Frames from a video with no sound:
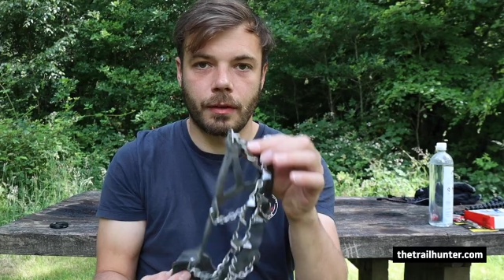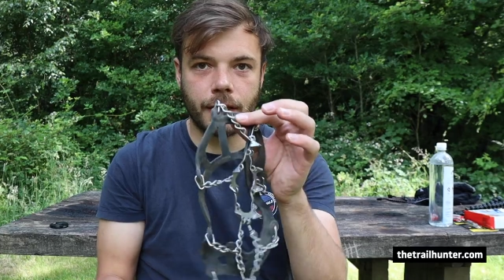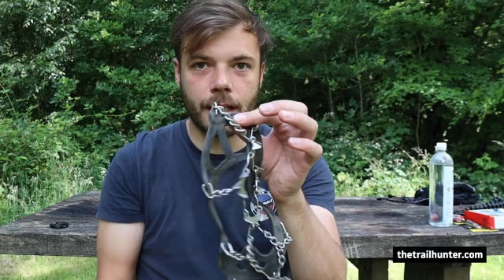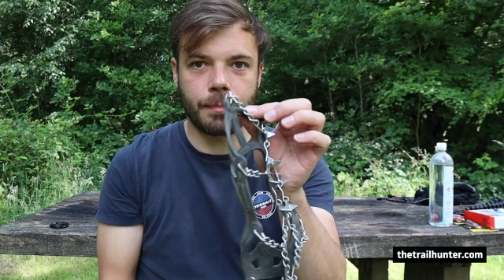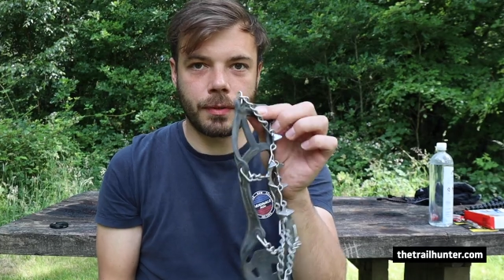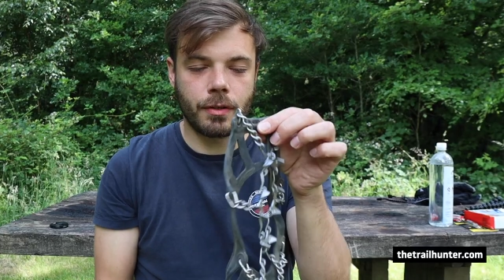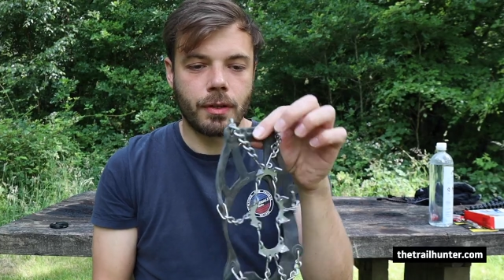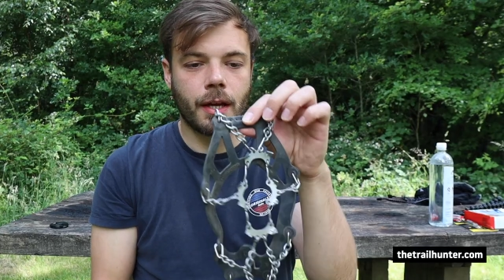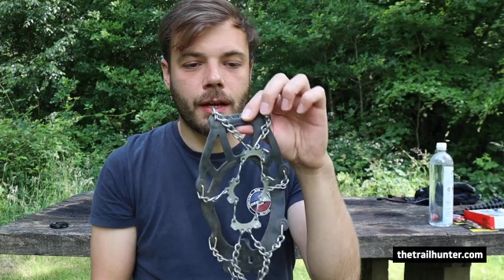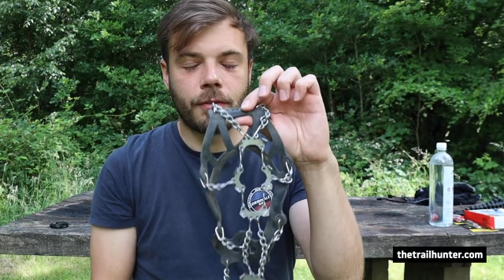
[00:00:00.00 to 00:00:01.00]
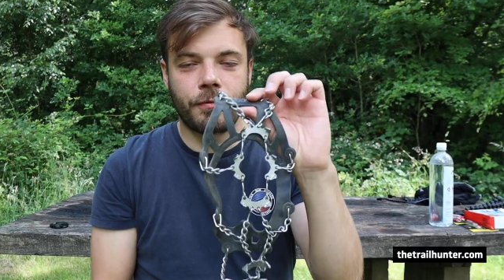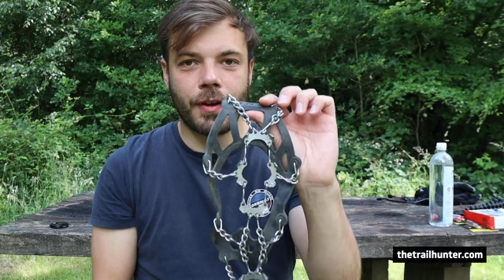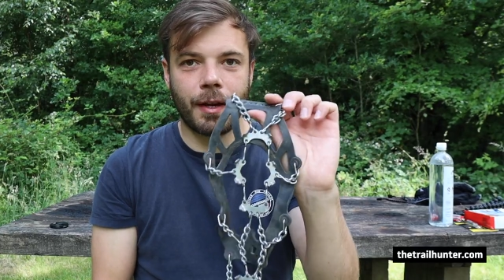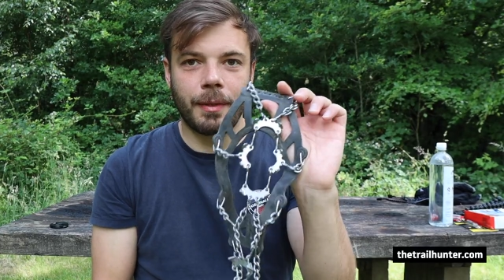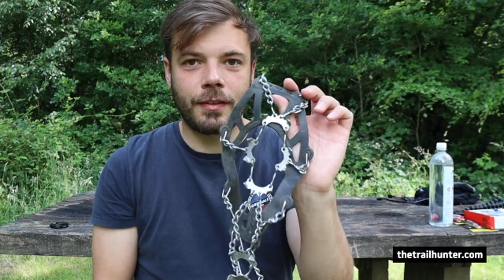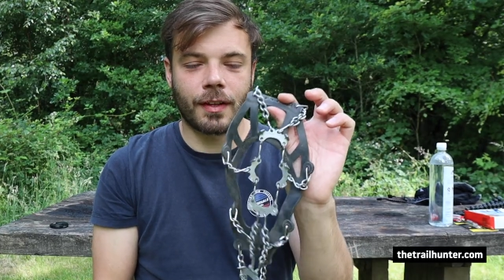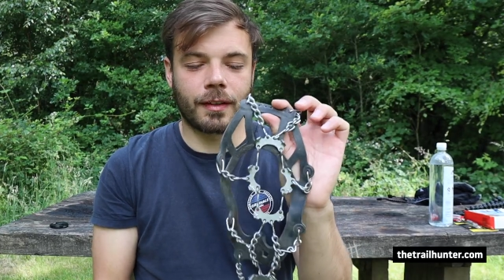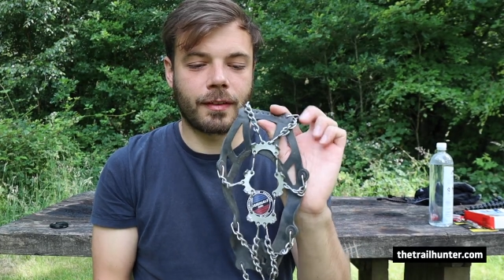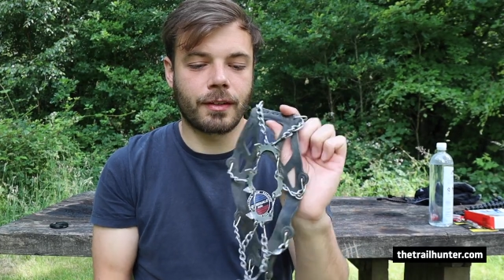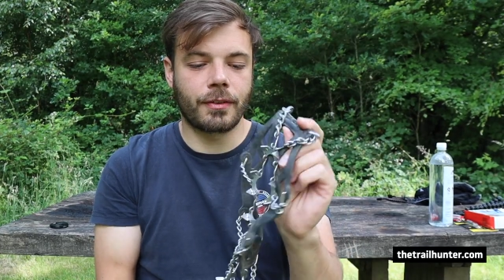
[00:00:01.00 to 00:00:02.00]
They'll keep you firmly
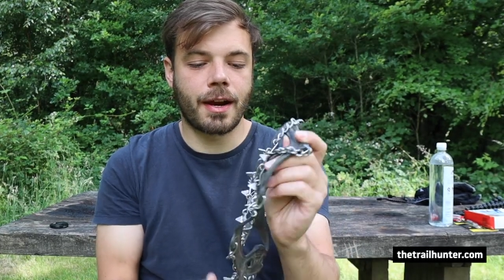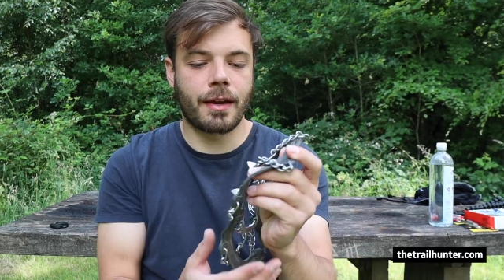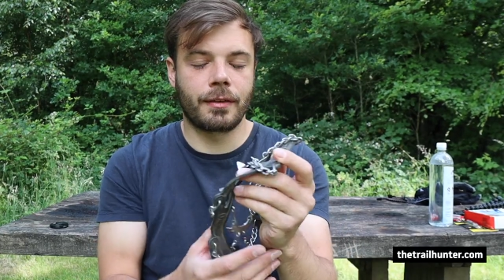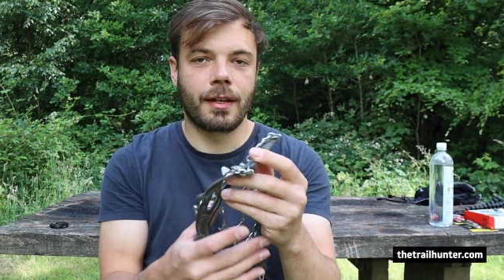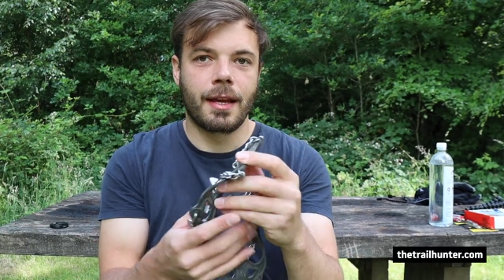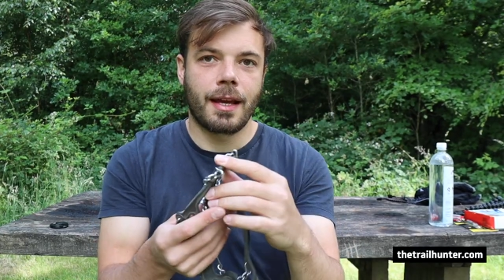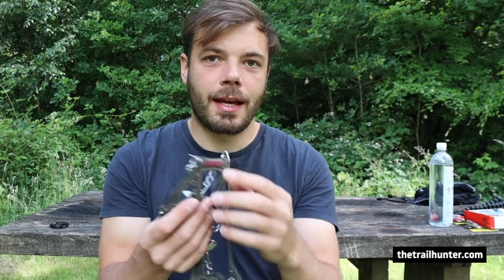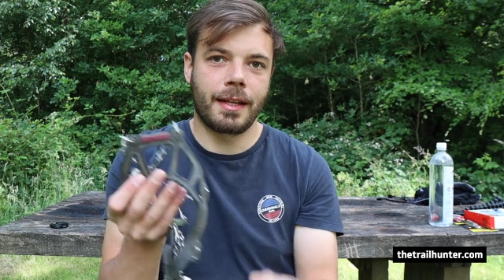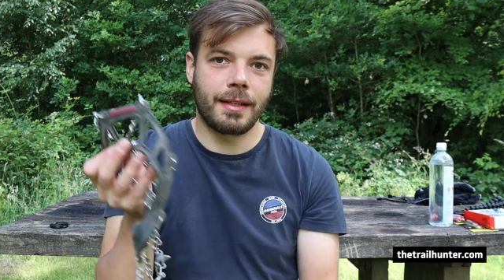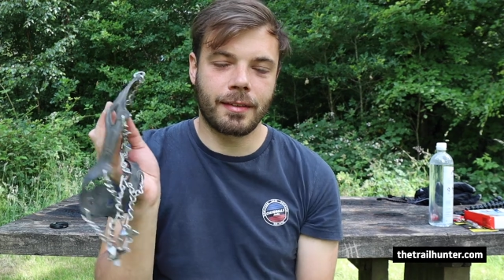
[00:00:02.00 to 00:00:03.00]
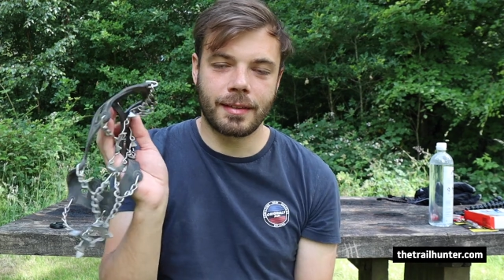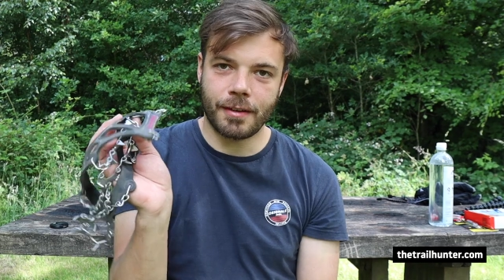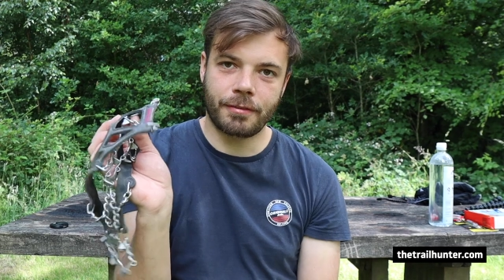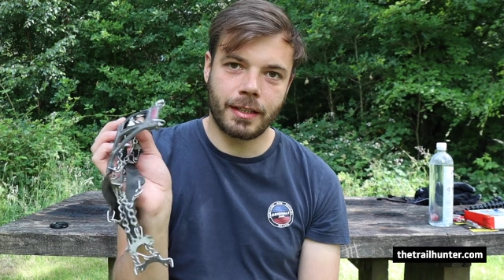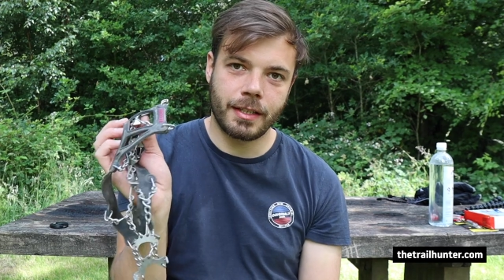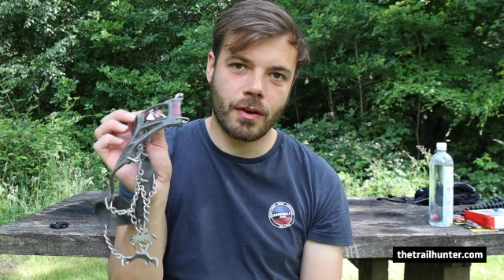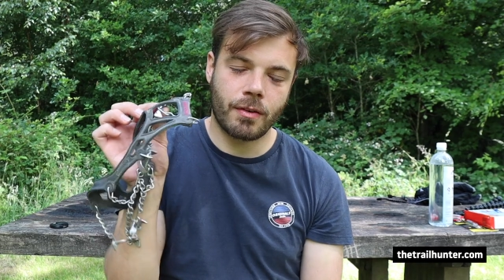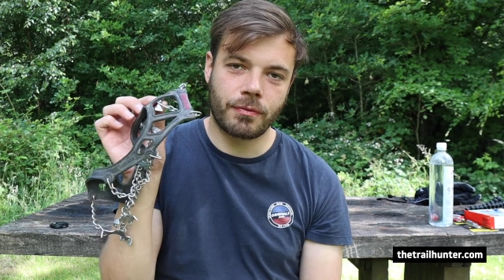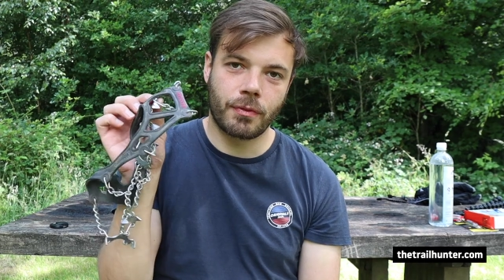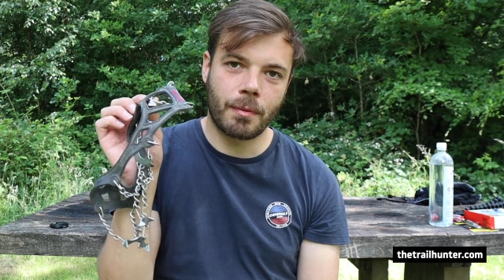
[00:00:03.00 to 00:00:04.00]
stuck to the ground. These are definitely
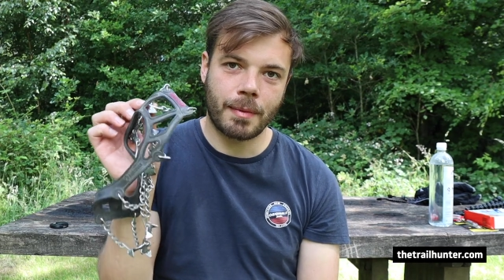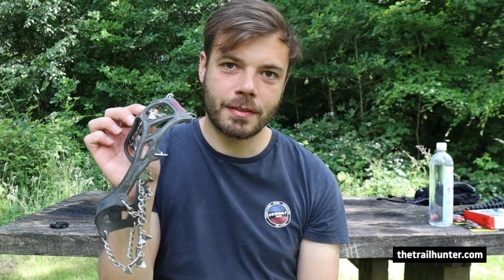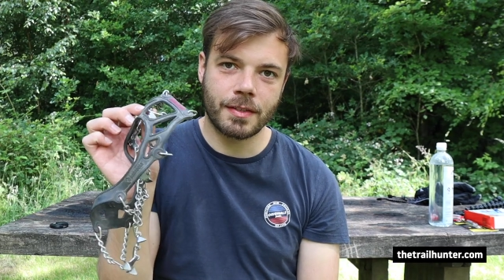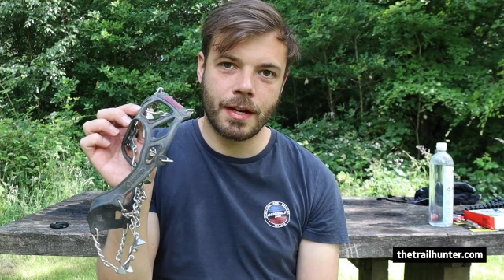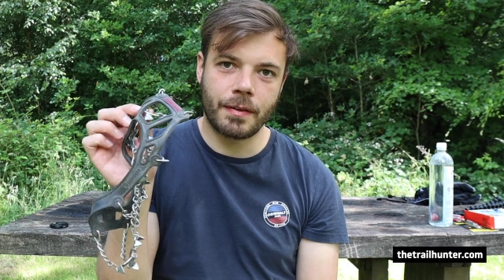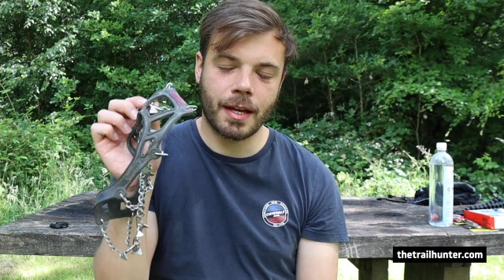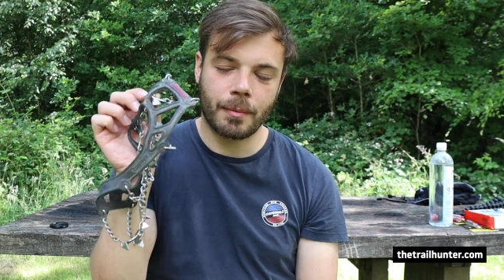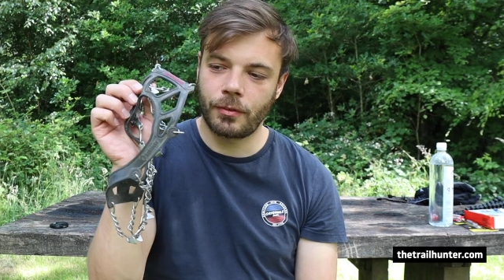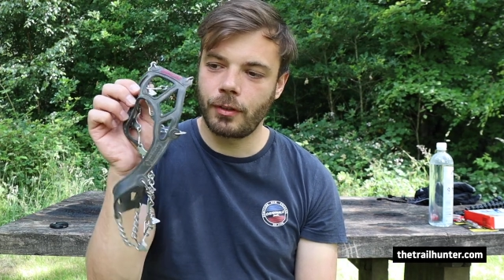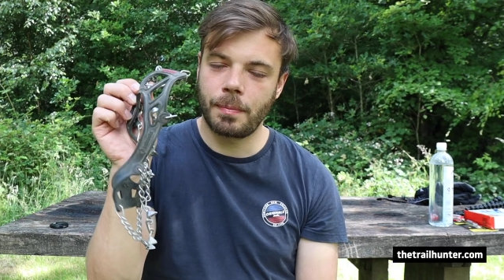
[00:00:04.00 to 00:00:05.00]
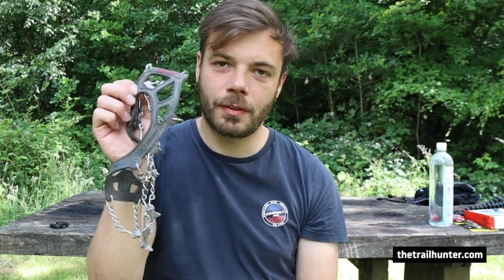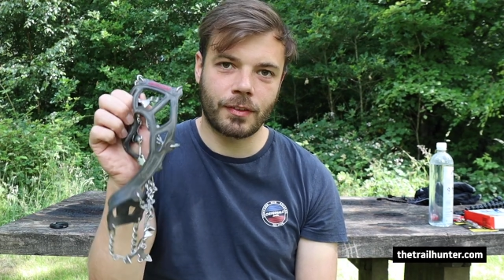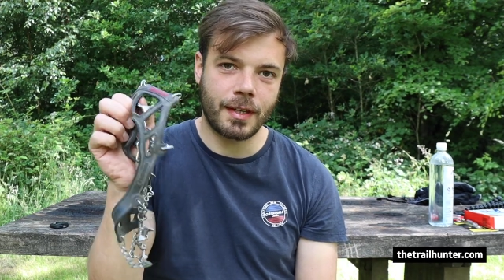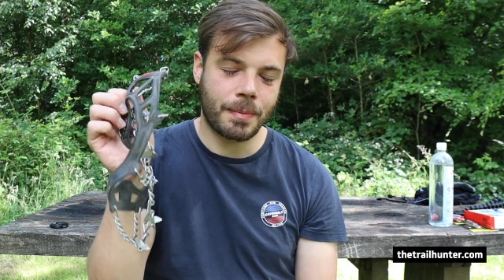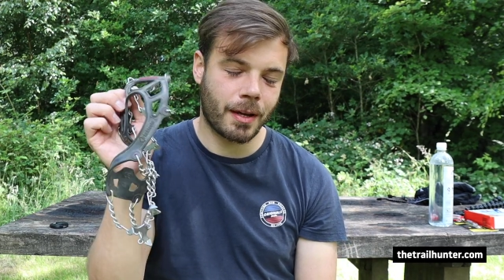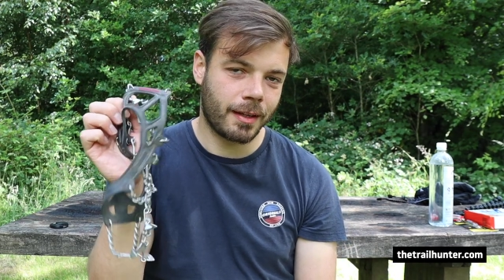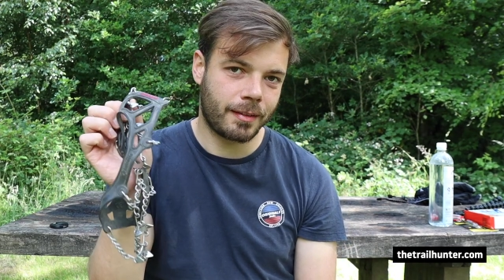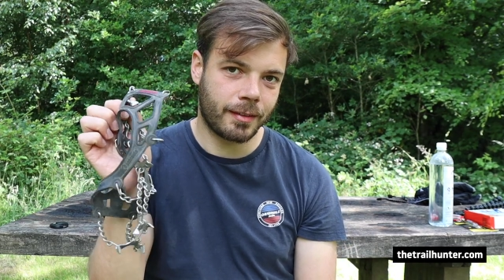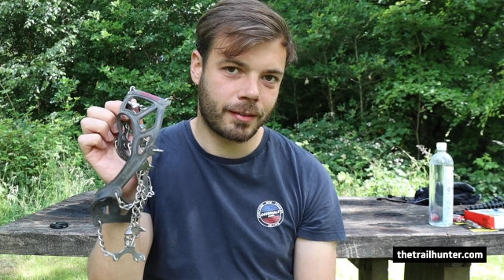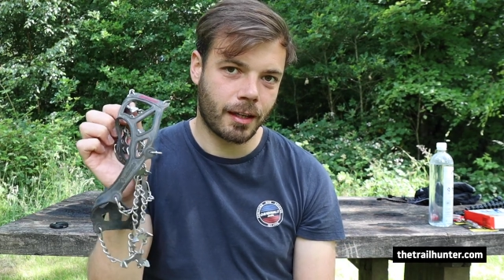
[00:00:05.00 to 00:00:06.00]
not for mountaineering up super steep,
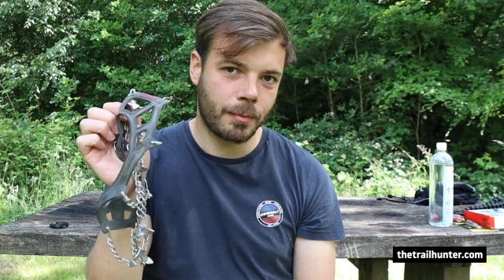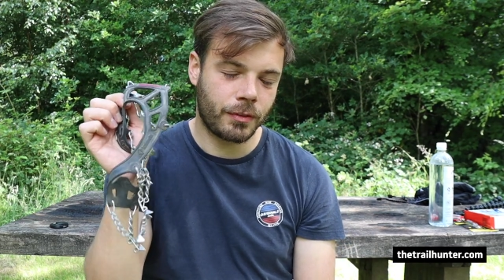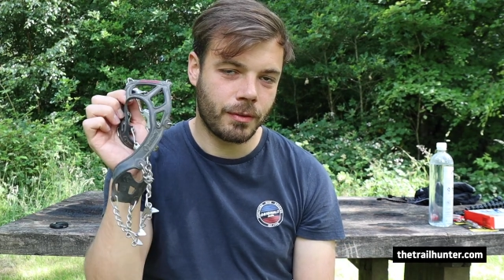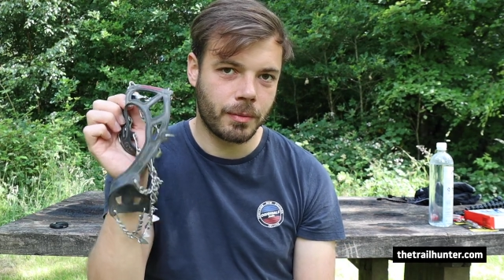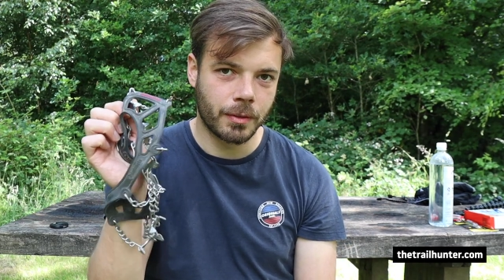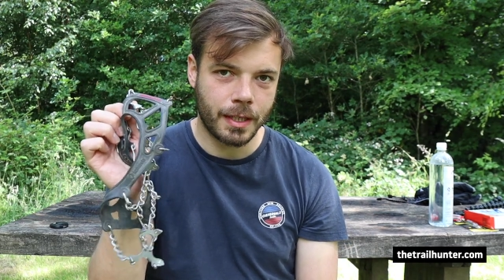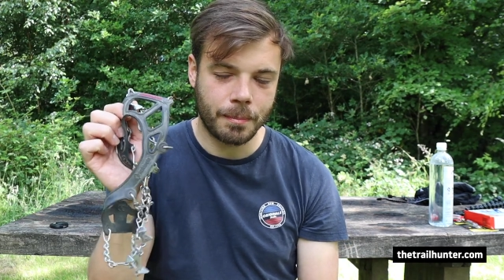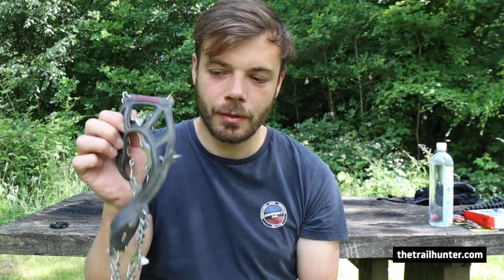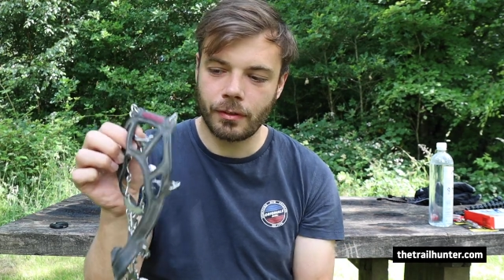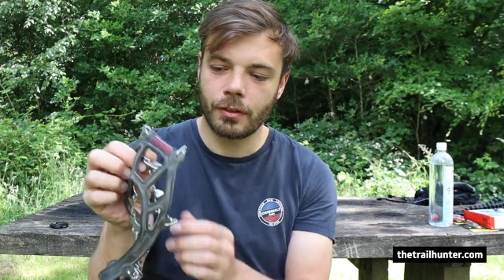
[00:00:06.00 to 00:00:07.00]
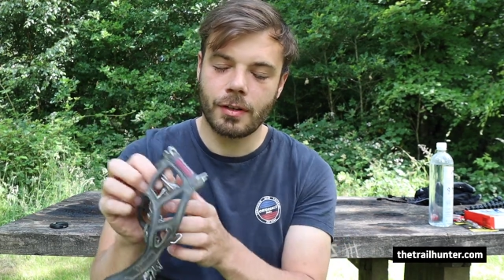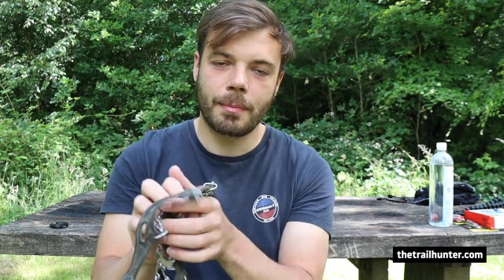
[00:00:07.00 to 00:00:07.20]
icy slopes. You will need boots and